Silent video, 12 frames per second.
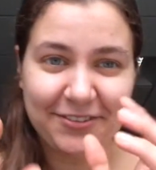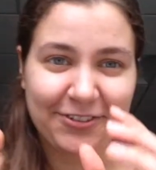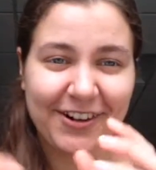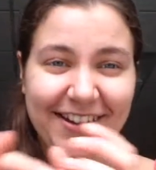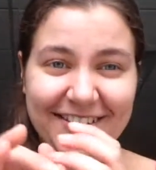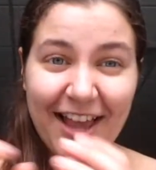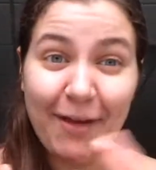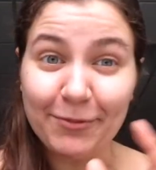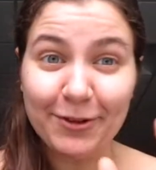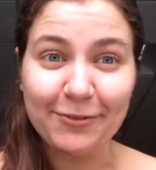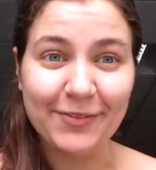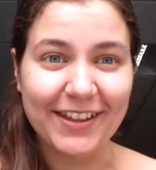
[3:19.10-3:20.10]
for
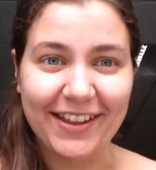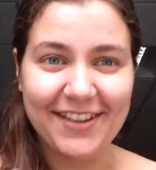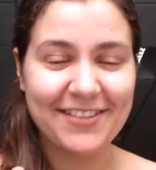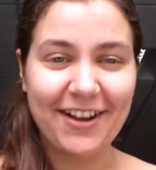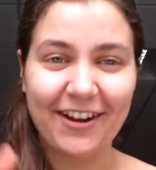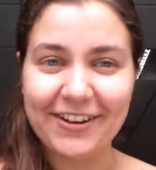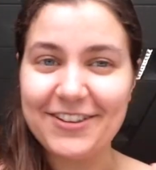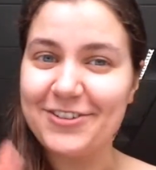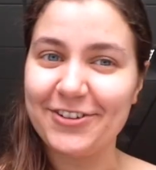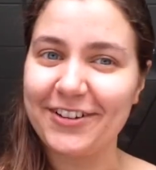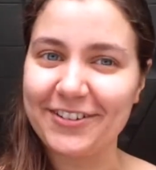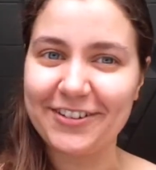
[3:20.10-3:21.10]
example, because our
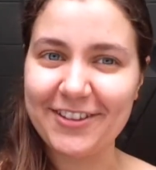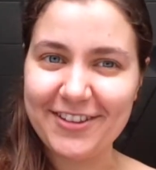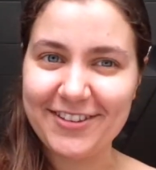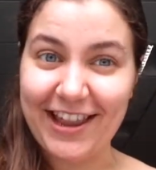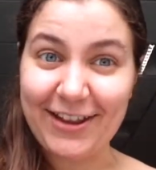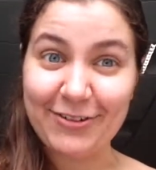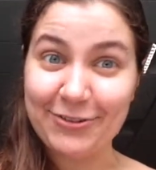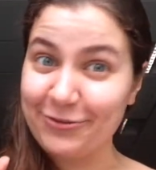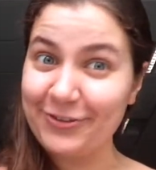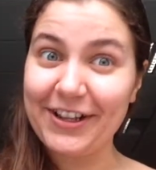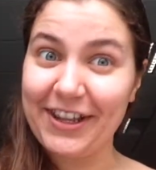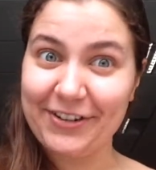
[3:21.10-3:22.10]
instructor this day was
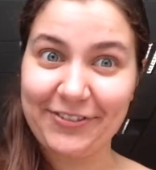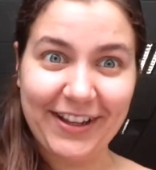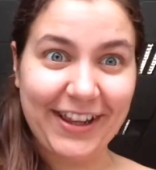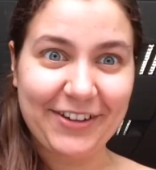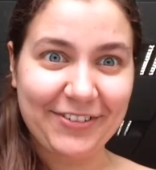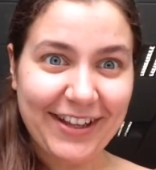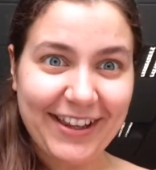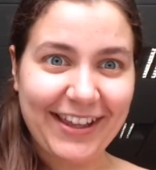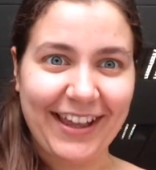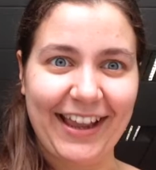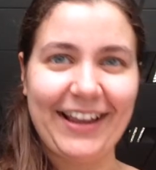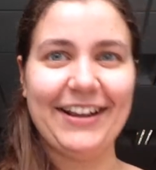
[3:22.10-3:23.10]
really, really, really
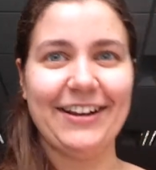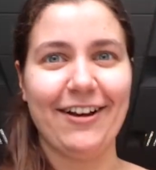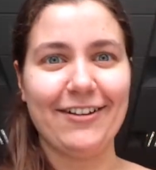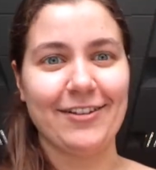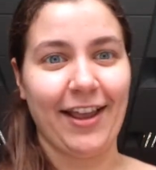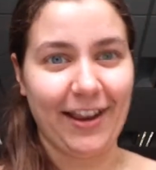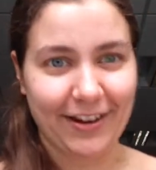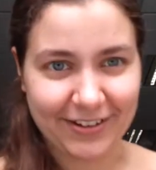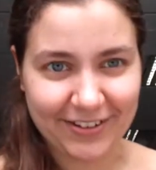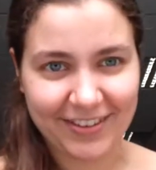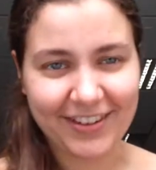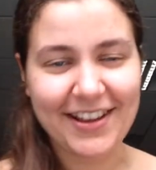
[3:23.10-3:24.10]
keen on
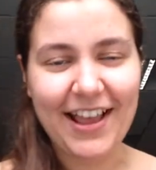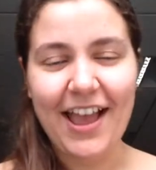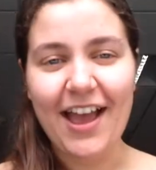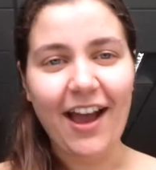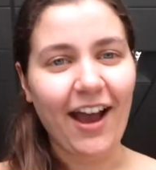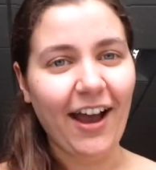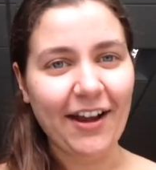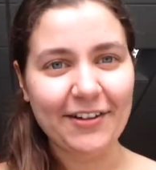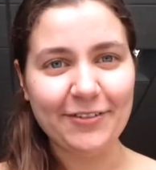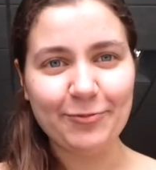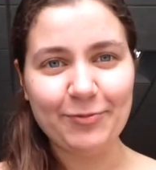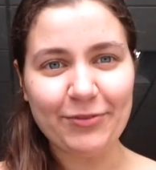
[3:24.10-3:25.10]
tigers.
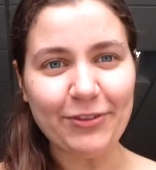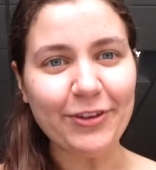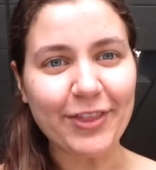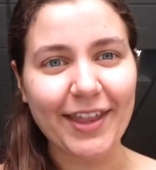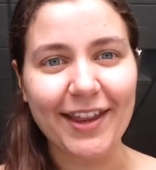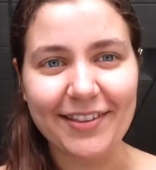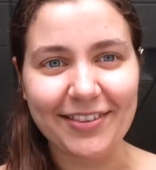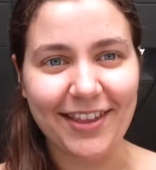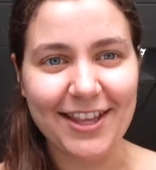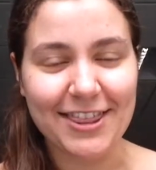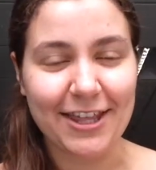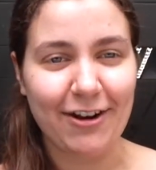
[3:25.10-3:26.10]
Um, to the
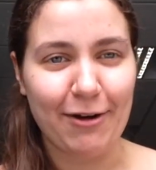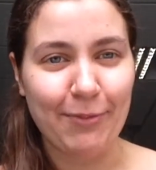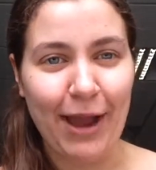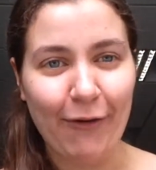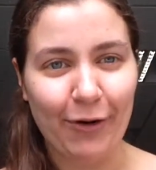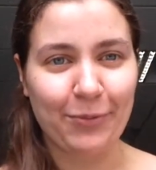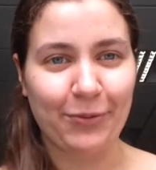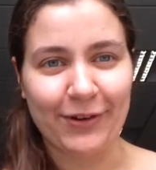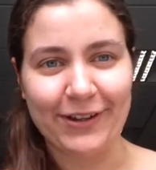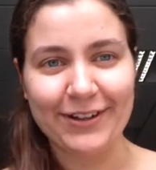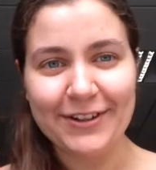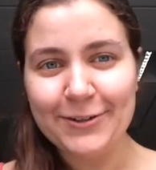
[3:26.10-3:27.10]
extent that our
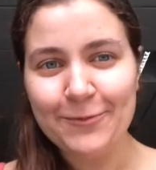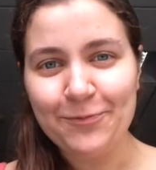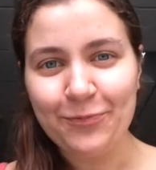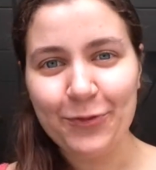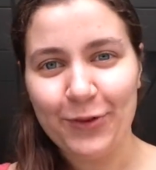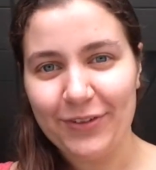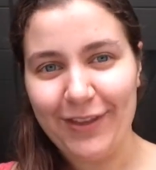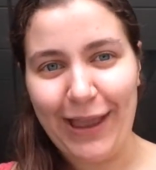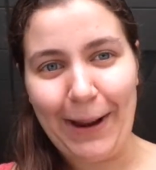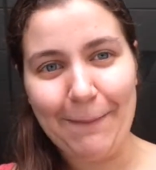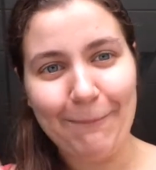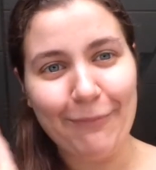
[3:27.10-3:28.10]
PowerPoint was
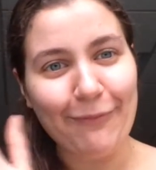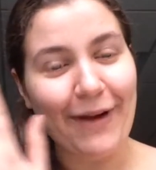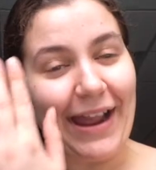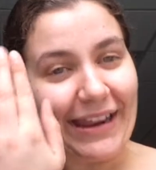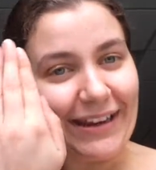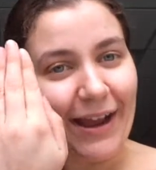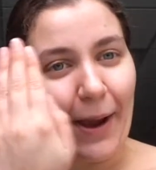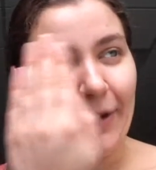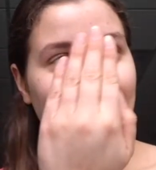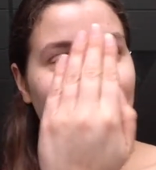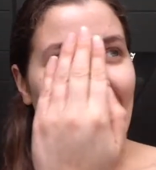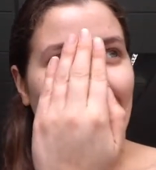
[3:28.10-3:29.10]
like bright
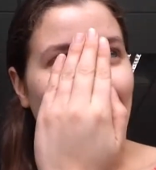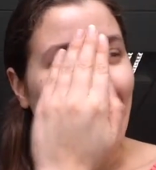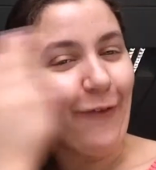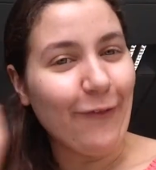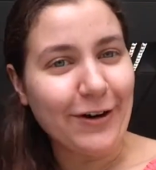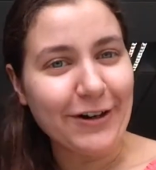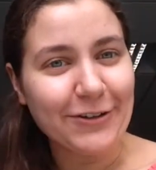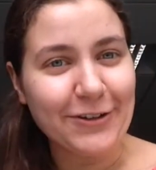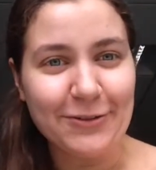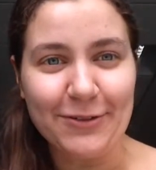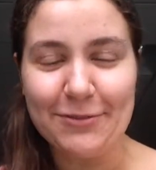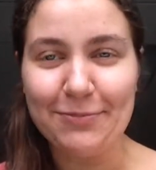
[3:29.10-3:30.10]
tiger
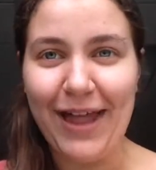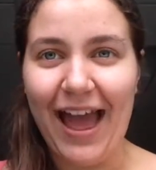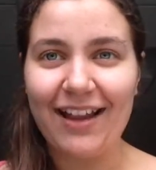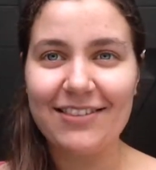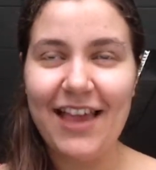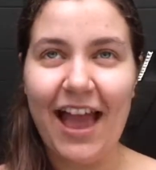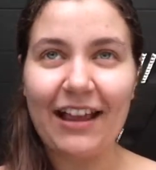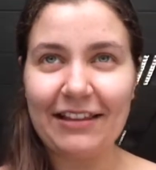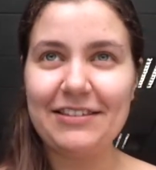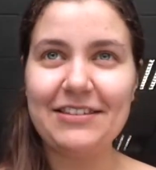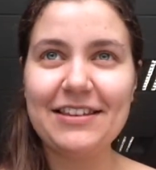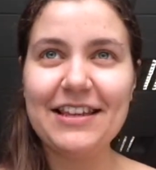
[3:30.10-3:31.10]
orange with black
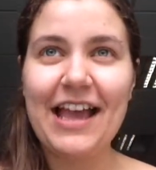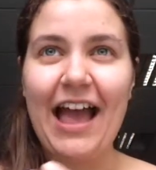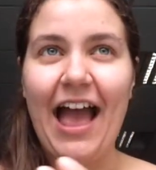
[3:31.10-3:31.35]
text.